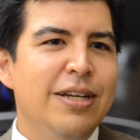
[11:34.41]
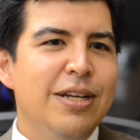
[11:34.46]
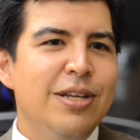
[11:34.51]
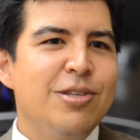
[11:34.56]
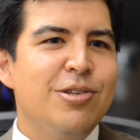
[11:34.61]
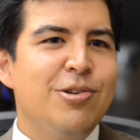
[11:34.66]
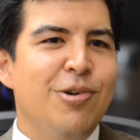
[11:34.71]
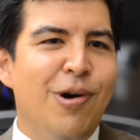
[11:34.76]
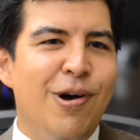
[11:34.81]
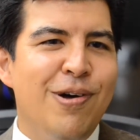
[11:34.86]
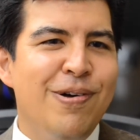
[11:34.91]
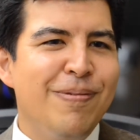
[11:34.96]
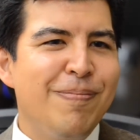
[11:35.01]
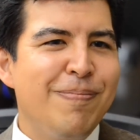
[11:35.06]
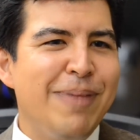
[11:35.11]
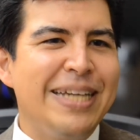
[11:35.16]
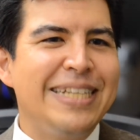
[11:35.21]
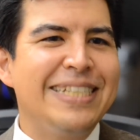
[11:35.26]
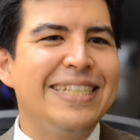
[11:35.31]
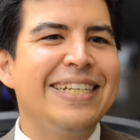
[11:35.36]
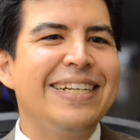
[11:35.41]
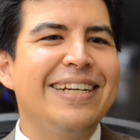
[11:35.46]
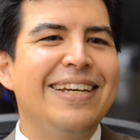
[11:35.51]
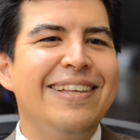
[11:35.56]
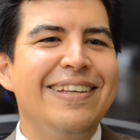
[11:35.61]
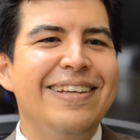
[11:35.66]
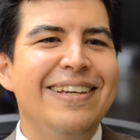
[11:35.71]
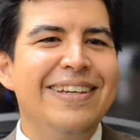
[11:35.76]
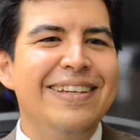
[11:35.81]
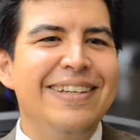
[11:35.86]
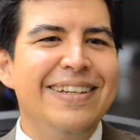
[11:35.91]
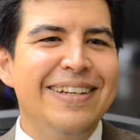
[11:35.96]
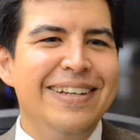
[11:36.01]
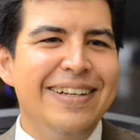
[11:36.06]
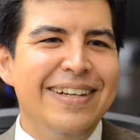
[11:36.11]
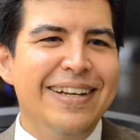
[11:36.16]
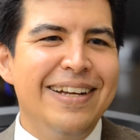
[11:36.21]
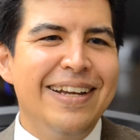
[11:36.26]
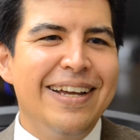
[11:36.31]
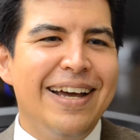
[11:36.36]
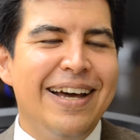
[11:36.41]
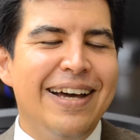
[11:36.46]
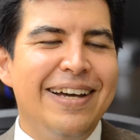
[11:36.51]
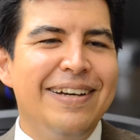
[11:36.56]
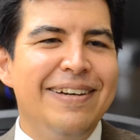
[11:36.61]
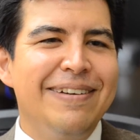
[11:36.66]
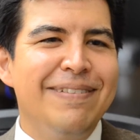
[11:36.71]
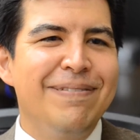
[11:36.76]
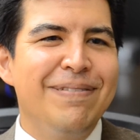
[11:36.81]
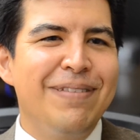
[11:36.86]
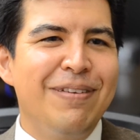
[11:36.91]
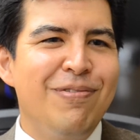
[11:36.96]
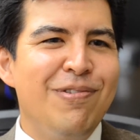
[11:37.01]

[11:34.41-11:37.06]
So basically, if